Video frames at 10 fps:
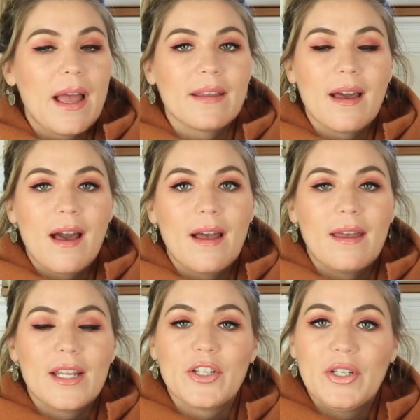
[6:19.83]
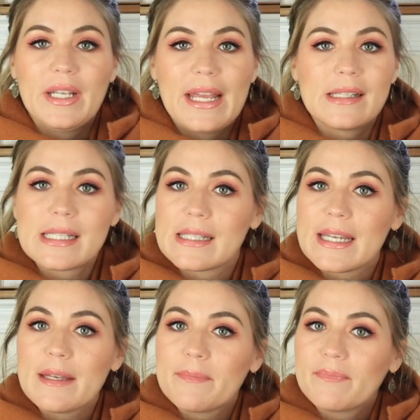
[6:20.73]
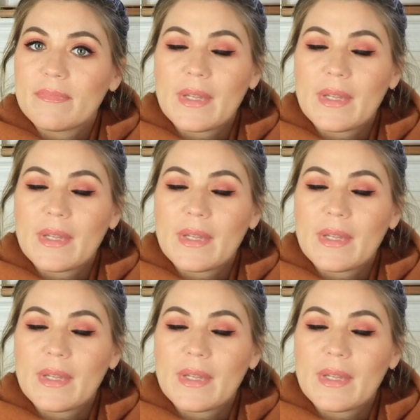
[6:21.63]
I got a good night's sleep.